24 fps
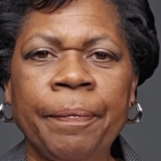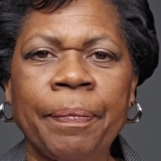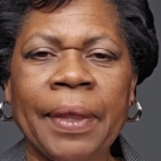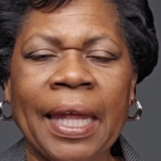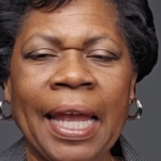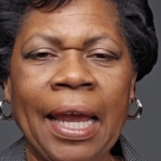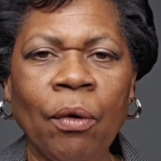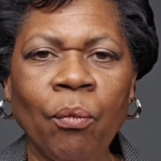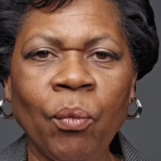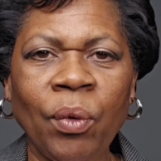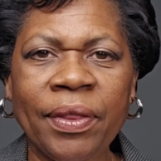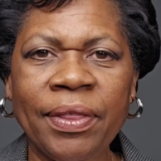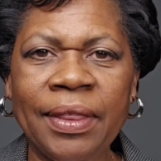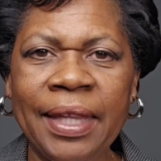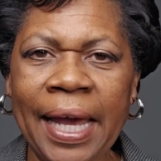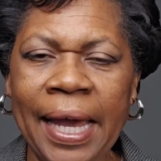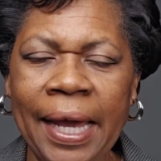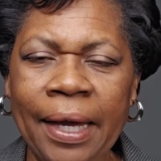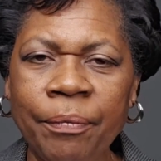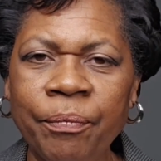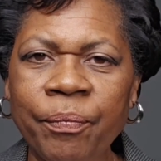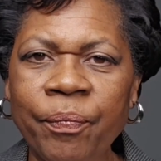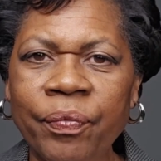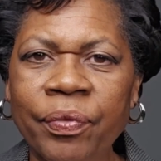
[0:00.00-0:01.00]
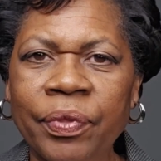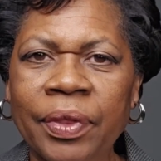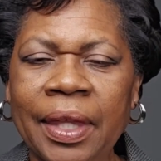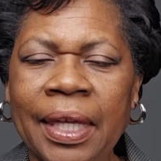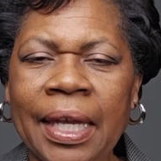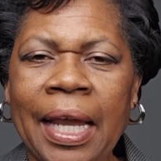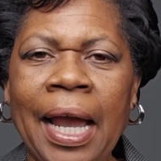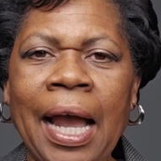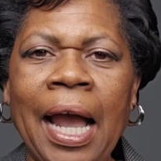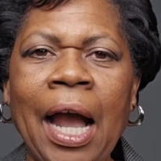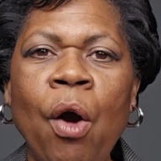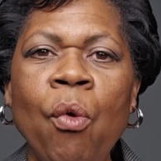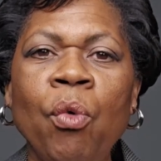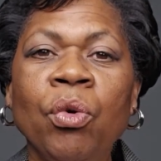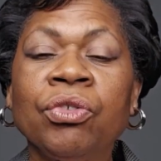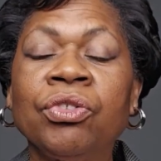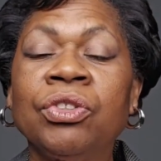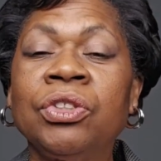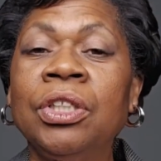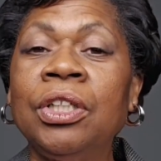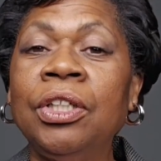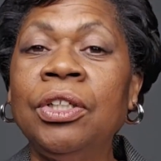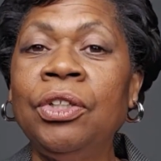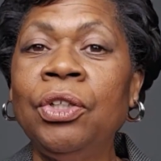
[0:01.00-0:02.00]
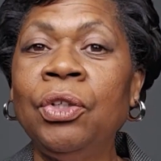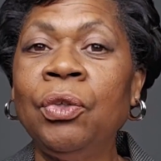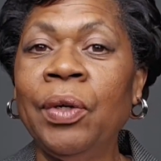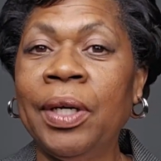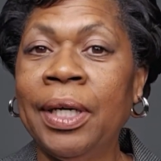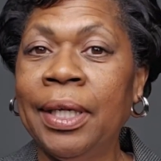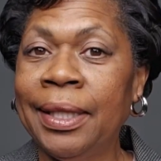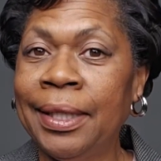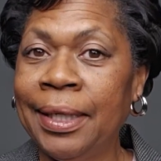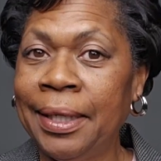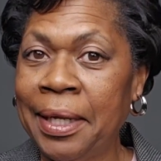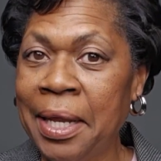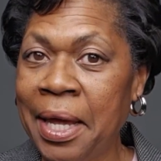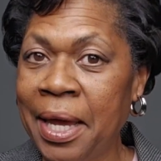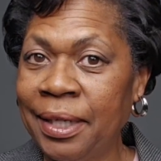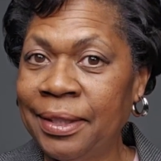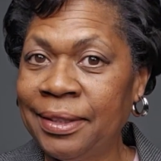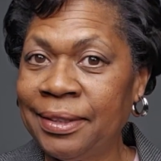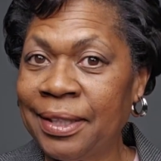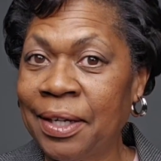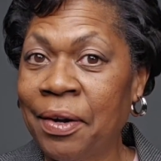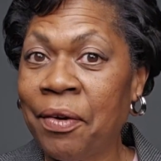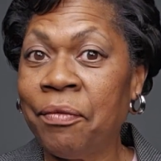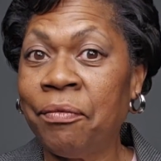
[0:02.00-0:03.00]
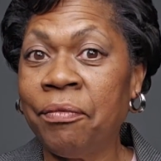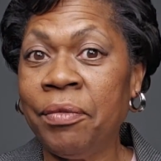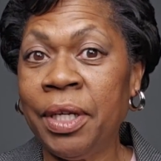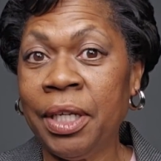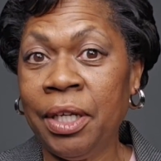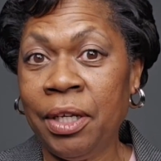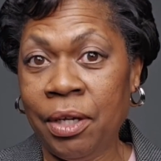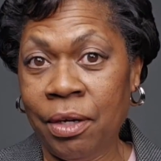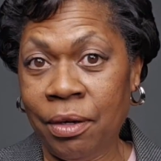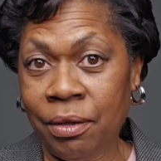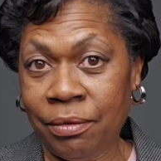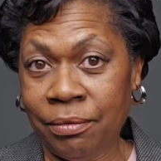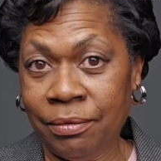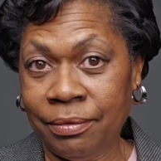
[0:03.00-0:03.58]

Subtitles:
And with that, I will see you in the next video.